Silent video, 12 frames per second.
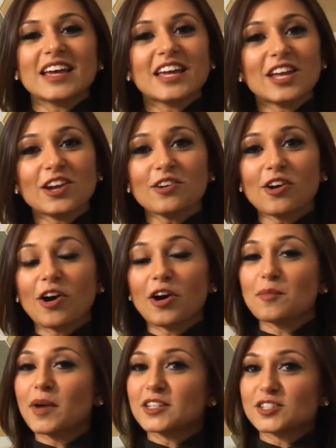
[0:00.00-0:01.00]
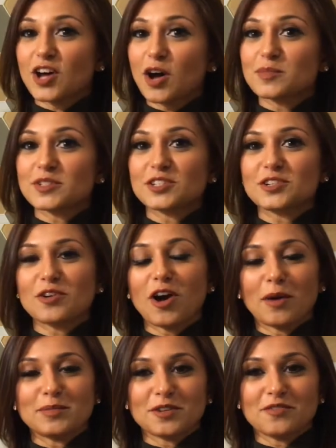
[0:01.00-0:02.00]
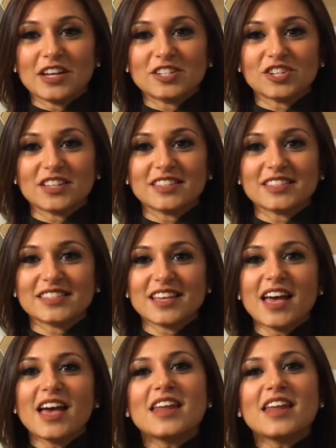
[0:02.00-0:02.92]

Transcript: here are my top two observations.